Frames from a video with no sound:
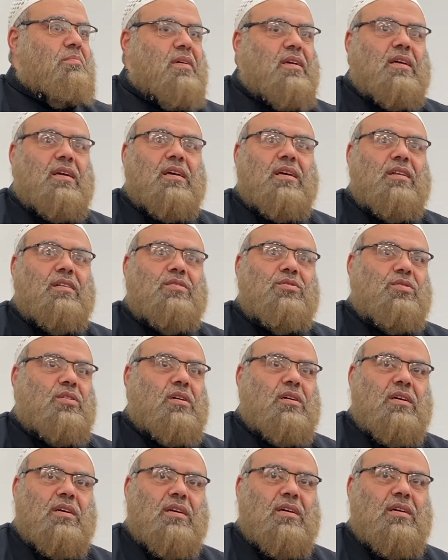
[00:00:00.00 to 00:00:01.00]
miracles
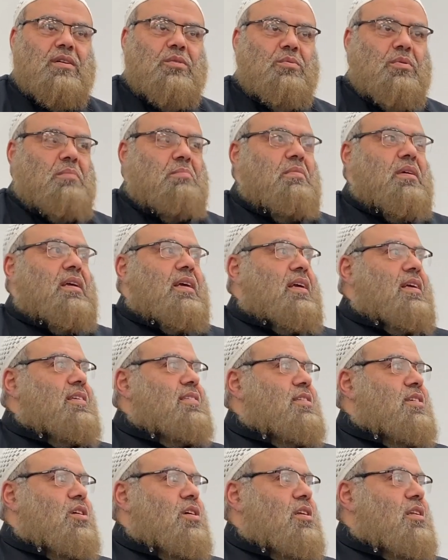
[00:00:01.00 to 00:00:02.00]
or what
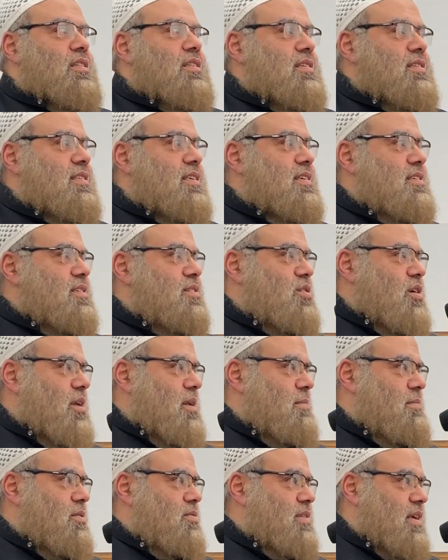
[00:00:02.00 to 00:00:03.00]
miracles and all of these things is
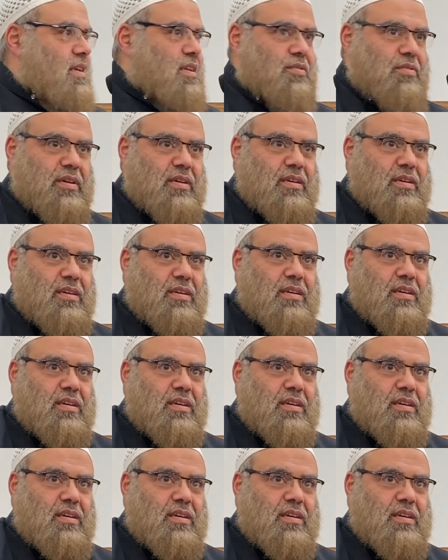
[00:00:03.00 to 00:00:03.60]
all about anyway.